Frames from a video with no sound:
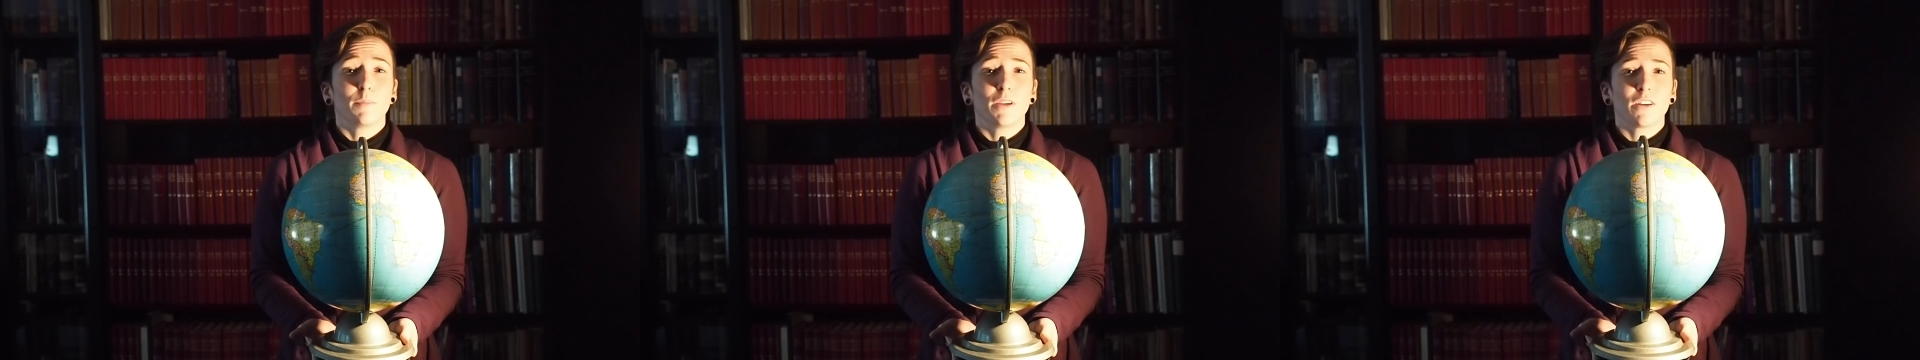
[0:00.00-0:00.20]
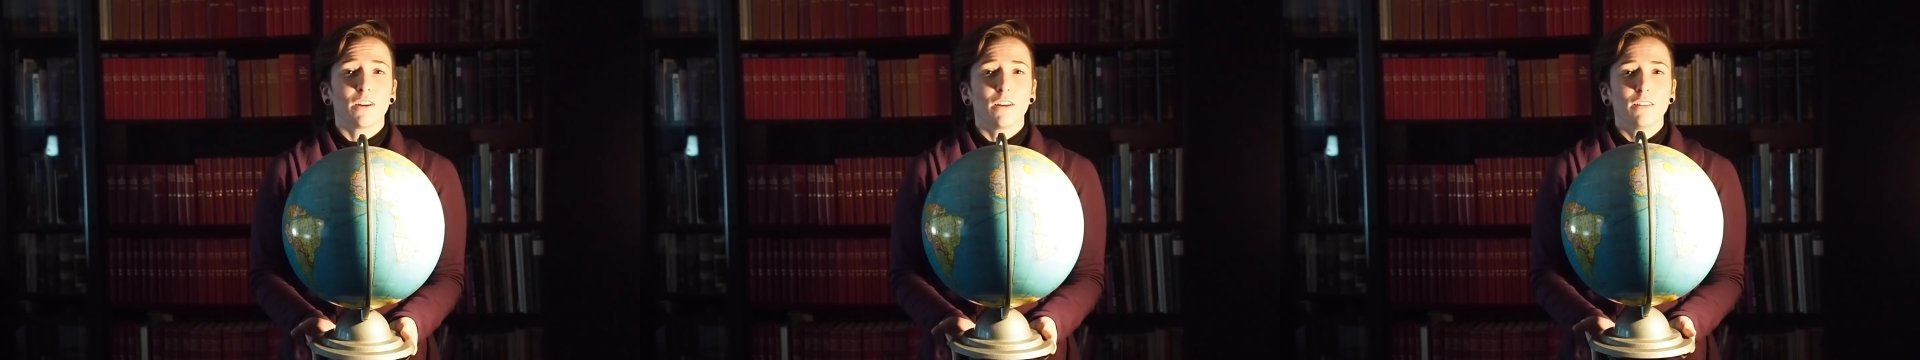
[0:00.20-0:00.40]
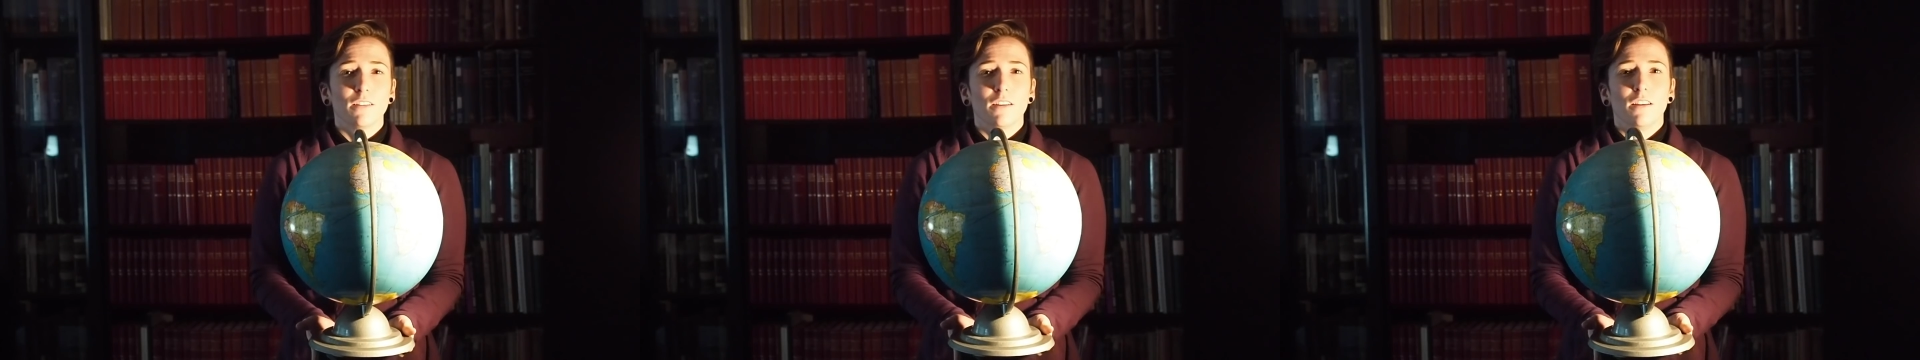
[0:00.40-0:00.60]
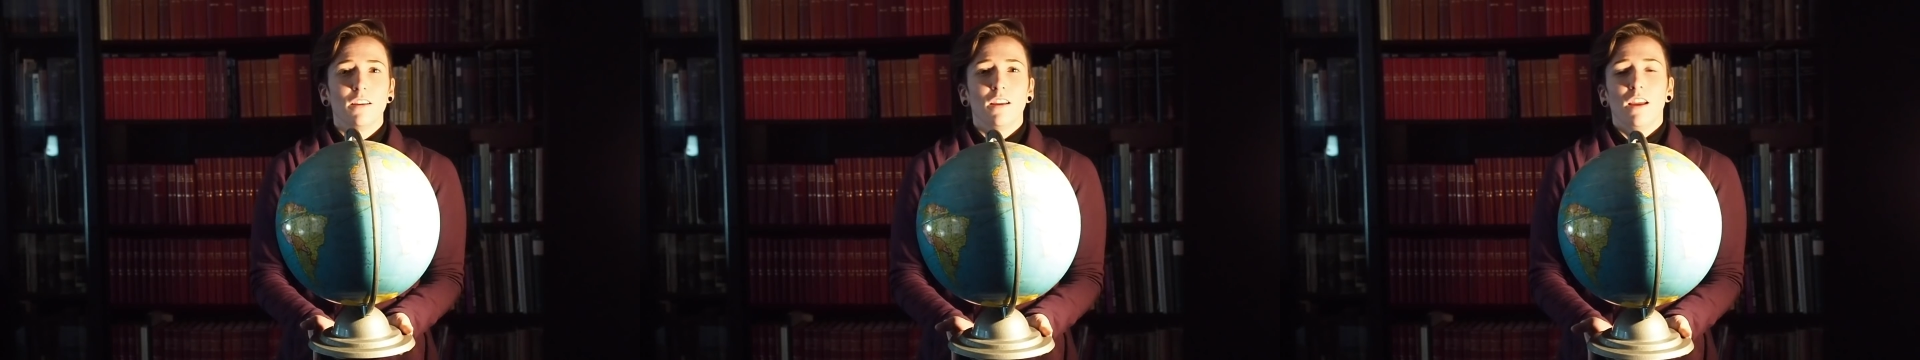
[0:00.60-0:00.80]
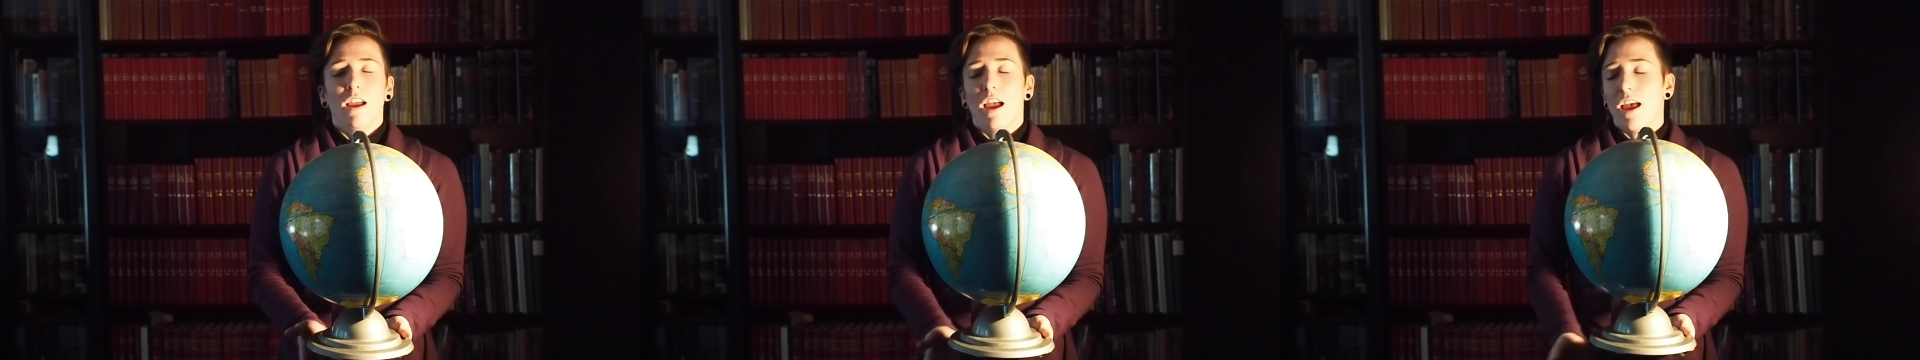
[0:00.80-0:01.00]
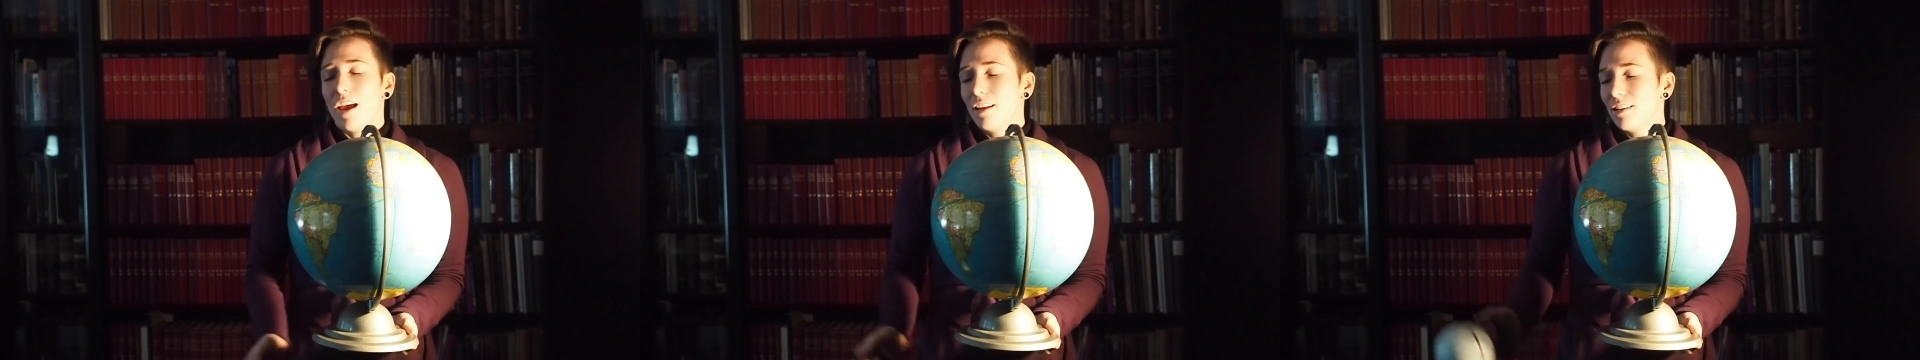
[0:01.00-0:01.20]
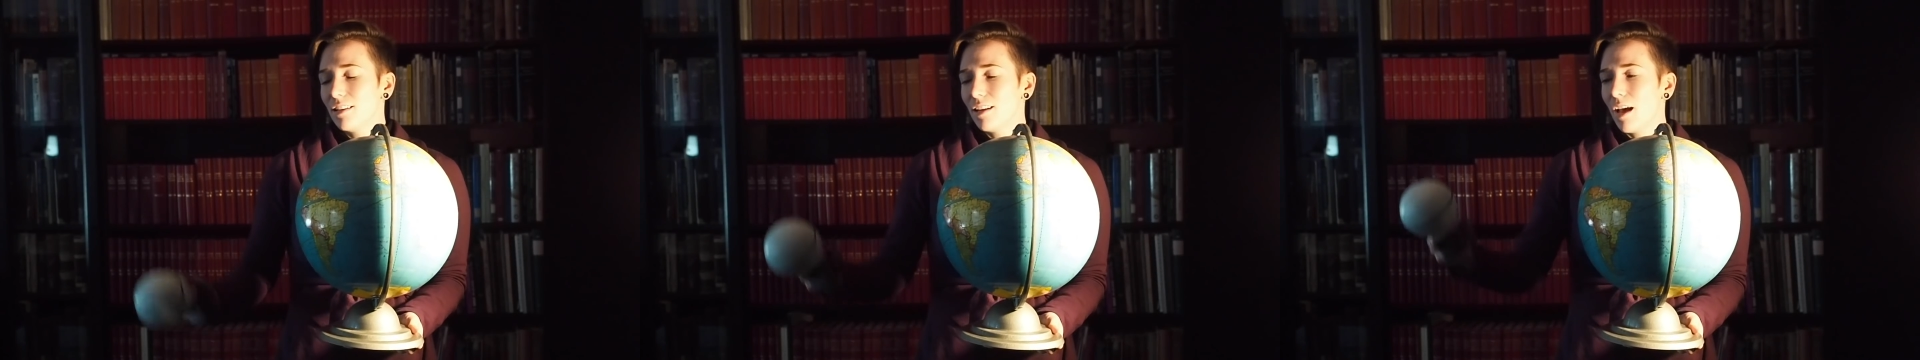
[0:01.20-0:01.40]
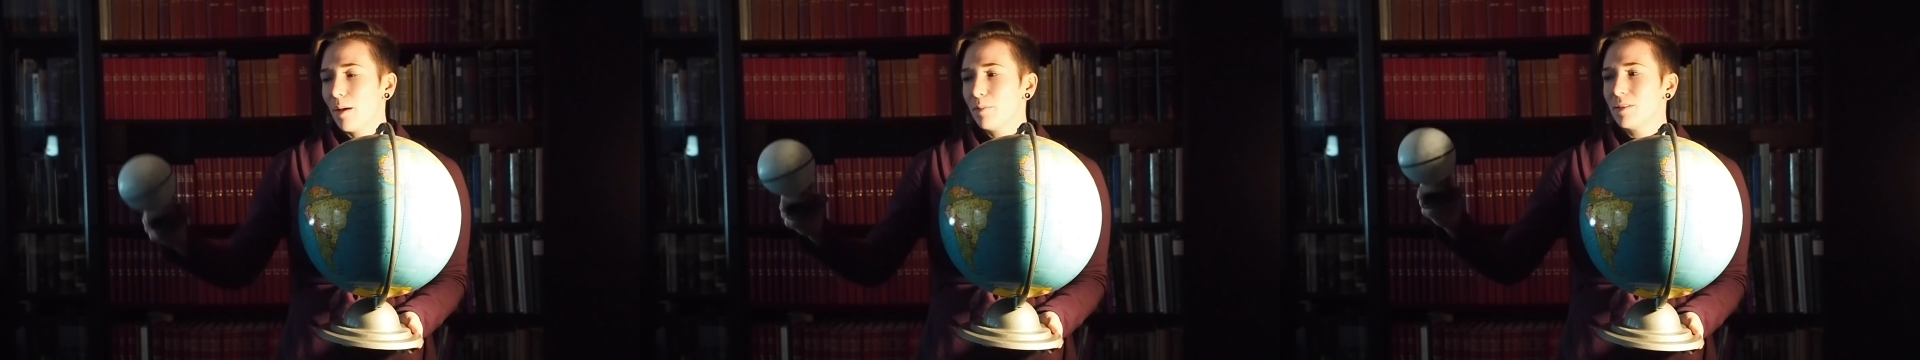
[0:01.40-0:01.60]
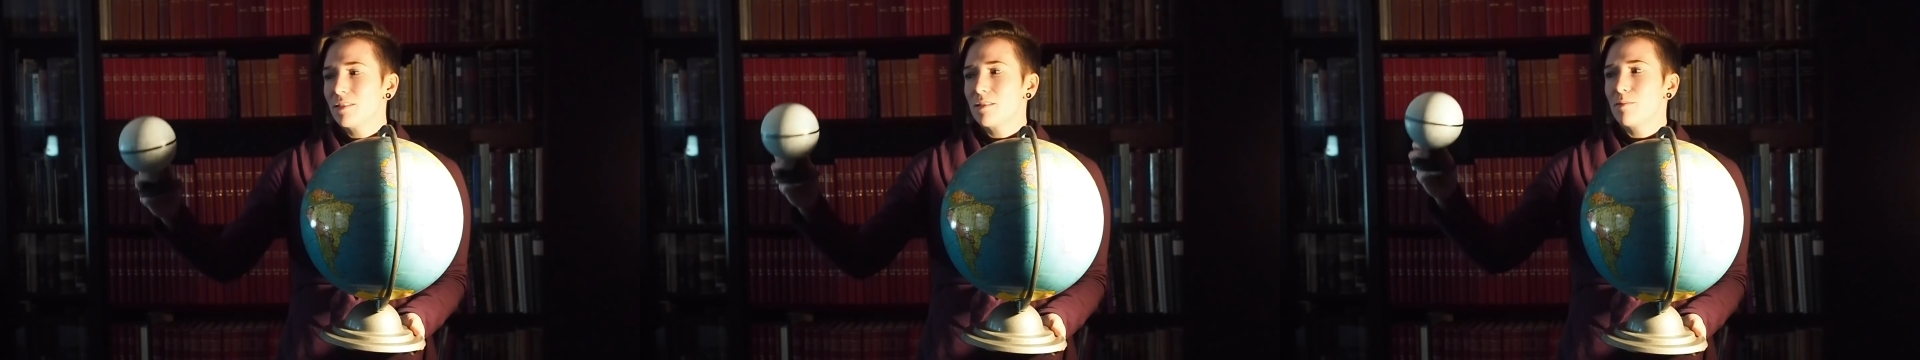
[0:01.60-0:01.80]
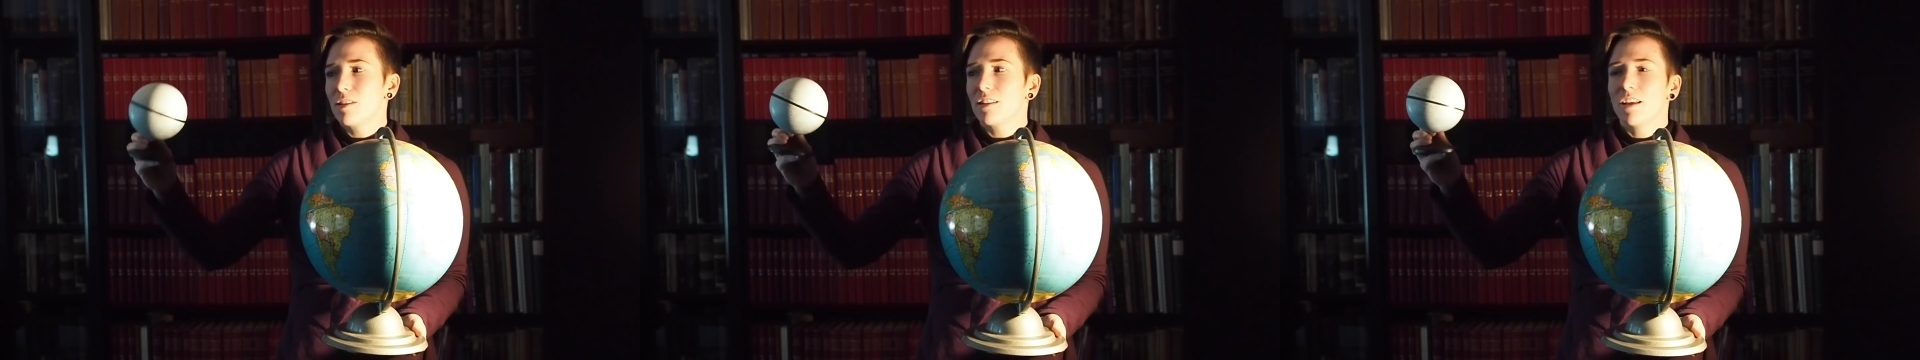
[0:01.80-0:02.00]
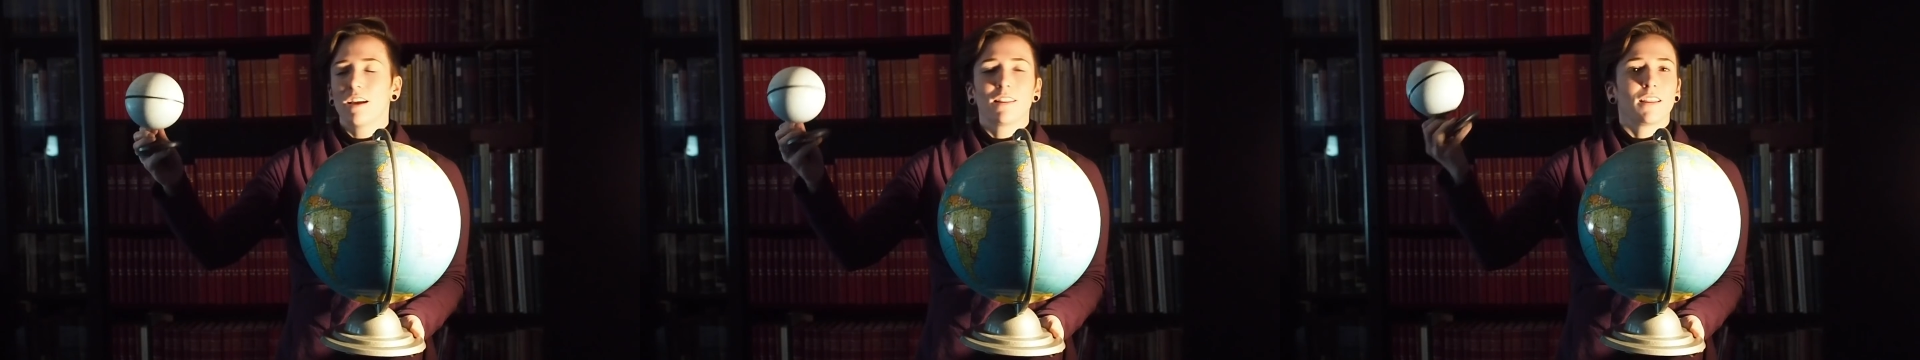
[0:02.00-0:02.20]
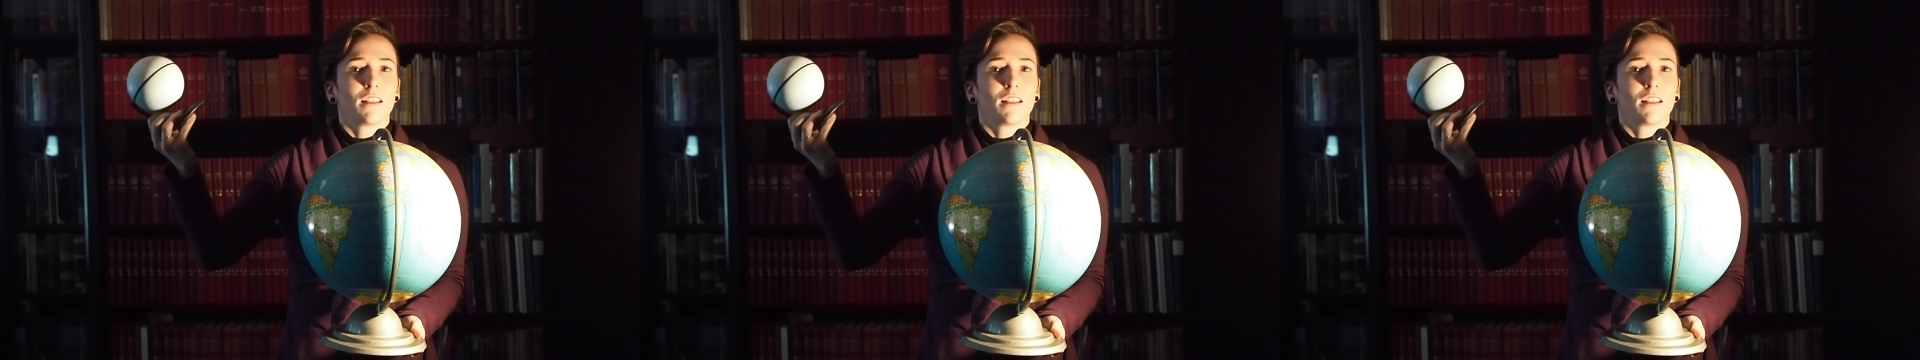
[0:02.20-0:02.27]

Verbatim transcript: appear on. And it happens to be the line